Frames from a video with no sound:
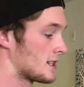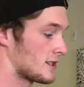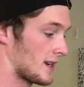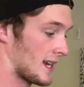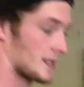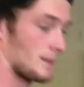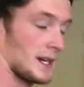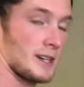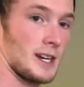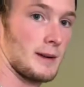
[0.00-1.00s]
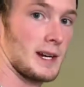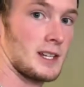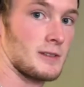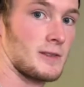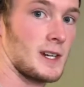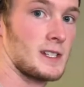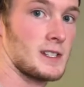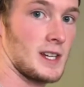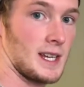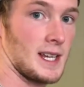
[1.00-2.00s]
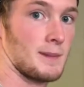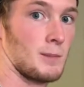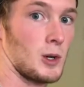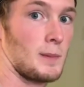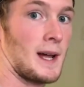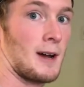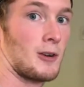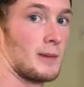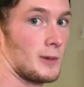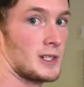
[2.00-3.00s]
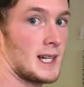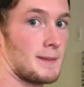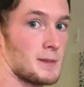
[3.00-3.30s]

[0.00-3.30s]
So I got the bigger gear ring on the front so I can get more power and more top